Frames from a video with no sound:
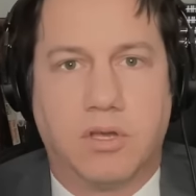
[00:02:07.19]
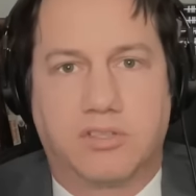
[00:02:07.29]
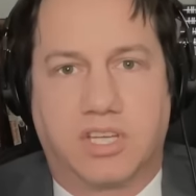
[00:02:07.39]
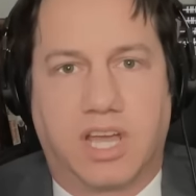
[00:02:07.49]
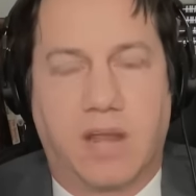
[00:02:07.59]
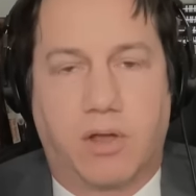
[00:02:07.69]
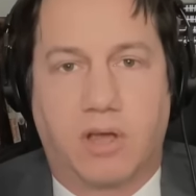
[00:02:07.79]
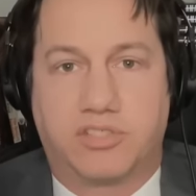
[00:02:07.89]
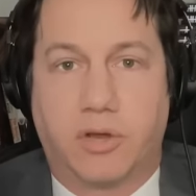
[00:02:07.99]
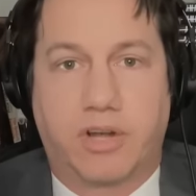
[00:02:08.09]
she kind of,
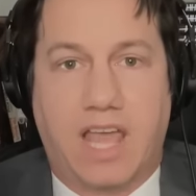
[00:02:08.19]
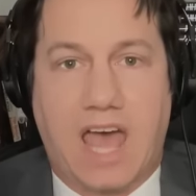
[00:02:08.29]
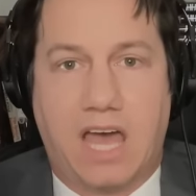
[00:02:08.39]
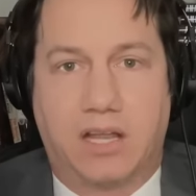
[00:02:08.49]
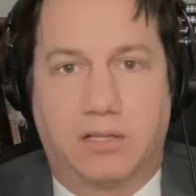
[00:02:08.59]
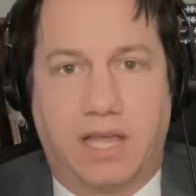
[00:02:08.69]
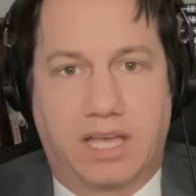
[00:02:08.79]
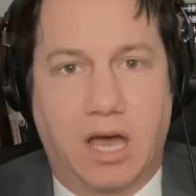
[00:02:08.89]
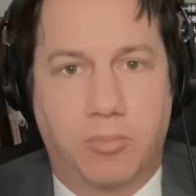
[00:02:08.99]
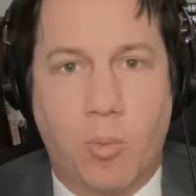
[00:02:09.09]
she already had a leg
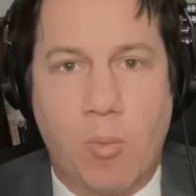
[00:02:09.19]
up.